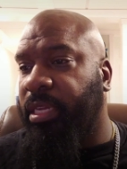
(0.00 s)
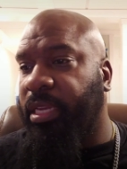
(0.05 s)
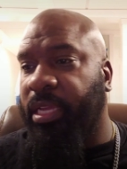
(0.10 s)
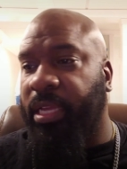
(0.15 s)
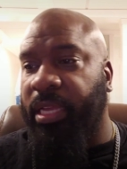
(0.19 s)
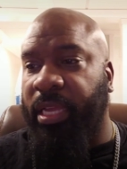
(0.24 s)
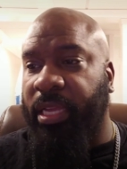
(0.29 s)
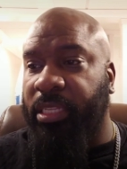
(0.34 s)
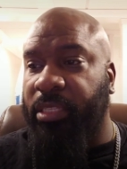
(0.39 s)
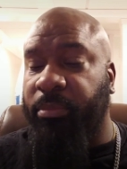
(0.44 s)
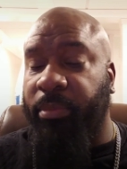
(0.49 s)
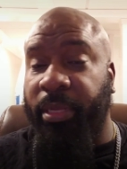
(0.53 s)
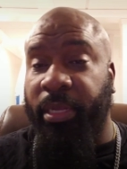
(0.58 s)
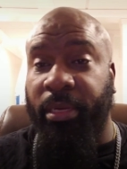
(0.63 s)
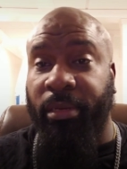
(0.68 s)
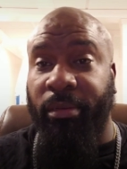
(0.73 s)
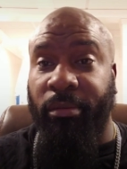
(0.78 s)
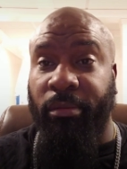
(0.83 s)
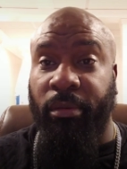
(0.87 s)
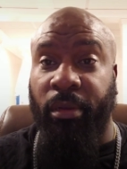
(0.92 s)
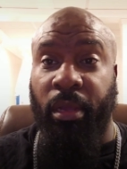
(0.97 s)
there has
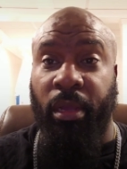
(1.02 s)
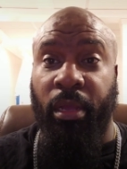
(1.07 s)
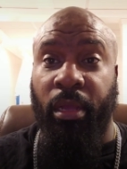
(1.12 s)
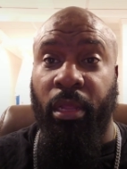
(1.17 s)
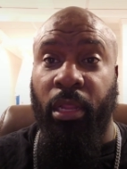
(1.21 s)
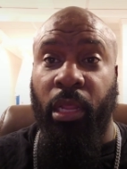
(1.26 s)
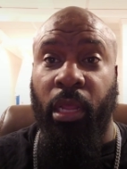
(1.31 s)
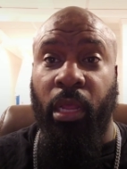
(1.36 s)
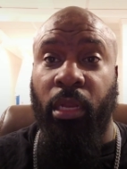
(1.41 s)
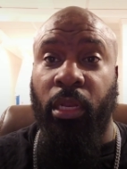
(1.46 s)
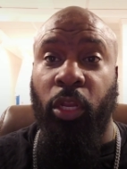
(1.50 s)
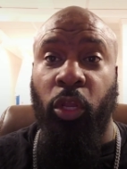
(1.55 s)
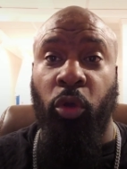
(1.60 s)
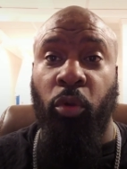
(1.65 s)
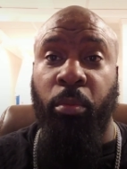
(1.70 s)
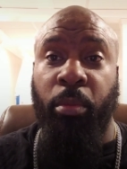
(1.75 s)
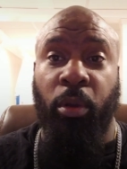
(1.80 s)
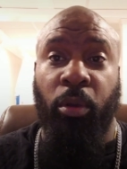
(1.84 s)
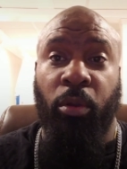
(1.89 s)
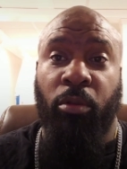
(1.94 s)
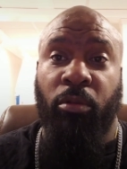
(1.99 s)
been a
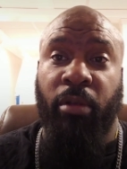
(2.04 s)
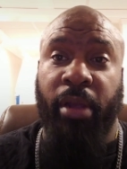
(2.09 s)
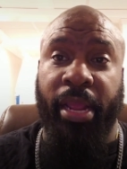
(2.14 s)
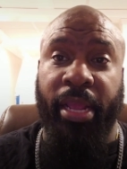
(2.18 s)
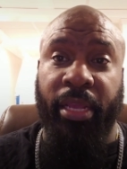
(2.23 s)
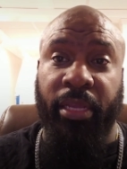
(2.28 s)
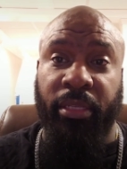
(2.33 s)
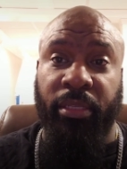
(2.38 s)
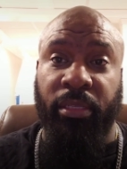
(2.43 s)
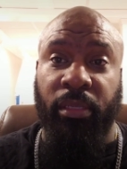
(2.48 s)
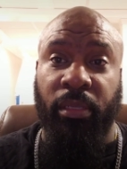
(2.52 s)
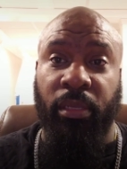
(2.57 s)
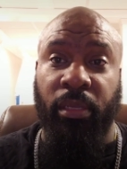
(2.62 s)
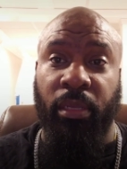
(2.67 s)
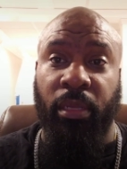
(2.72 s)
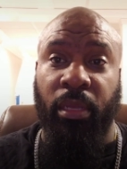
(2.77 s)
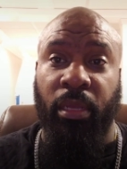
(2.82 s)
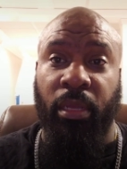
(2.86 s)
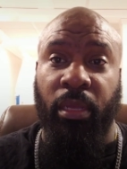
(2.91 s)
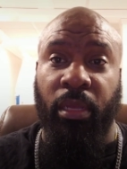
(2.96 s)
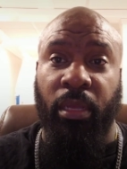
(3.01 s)
Lobo craze.
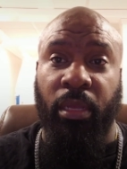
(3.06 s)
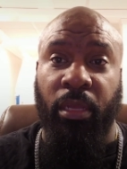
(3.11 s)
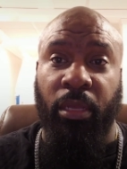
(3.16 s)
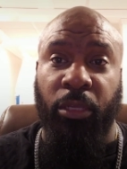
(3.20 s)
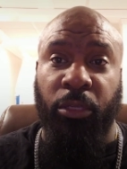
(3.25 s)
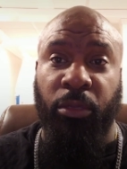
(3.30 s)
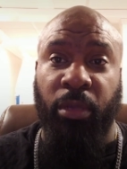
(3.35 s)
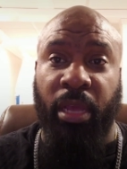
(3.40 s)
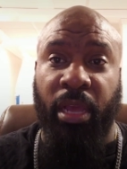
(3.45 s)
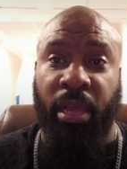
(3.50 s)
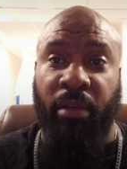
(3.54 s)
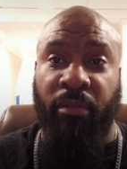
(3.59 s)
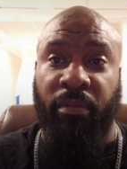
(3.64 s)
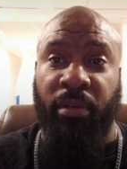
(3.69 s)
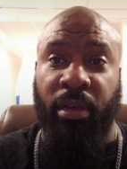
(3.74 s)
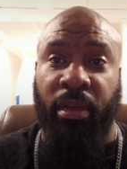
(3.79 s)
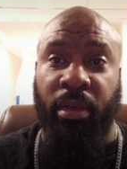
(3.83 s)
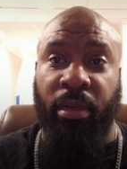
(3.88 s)
You have